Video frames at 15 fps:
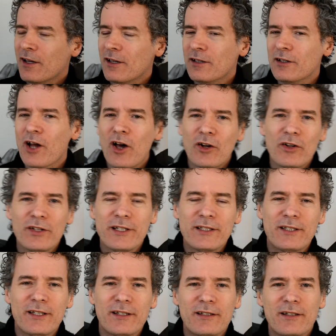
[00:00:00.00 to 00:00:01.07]
Not only
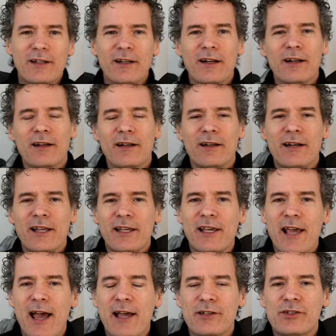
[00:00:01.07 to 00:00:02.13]
did Niki
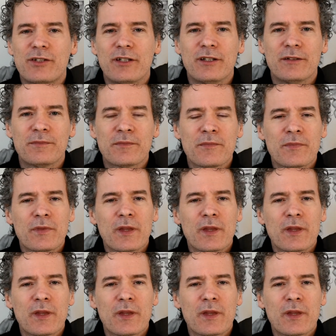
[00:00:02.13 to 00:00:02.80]
Ashton